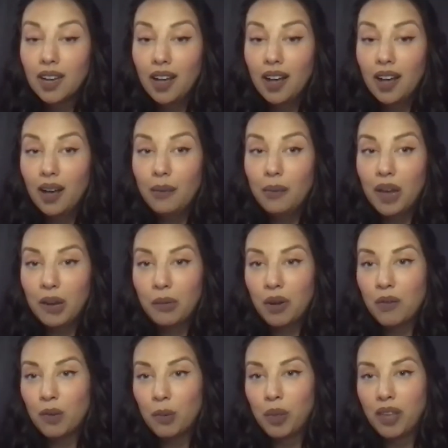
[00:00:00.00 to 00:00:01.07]
Anyone who
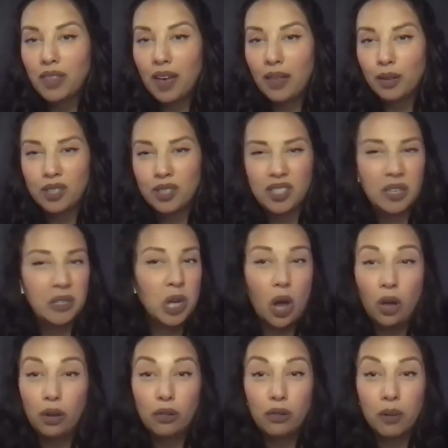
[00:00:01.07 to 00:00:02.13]
ever played that, there's this like
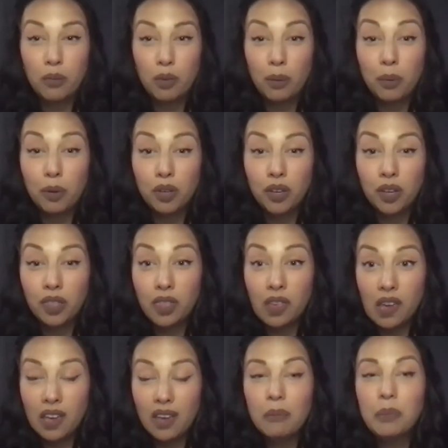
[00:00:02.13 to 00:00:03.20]
tall Grim Reaper looking thing,